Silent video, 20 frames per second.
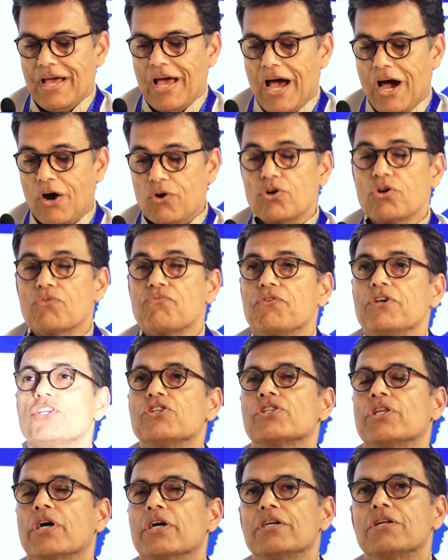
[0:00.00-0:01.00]
out of which
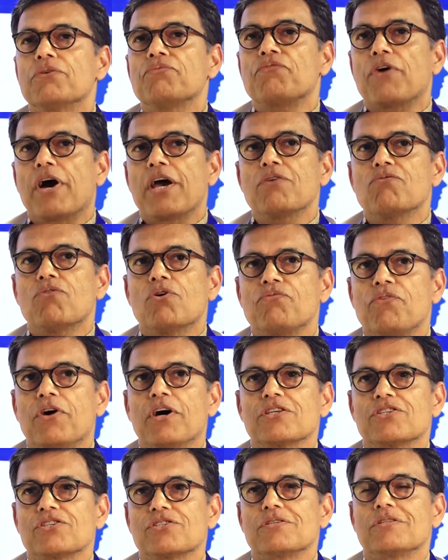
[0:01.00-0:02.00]
35
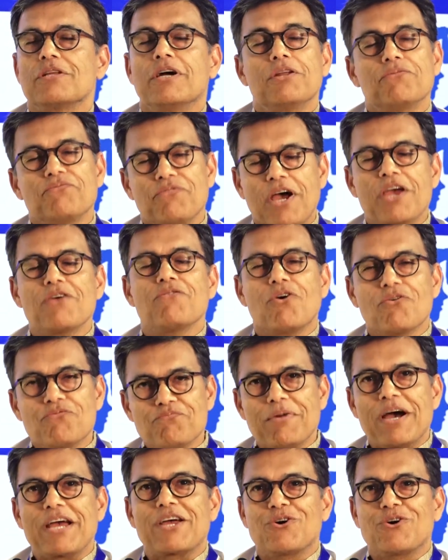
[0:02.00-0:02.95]
of my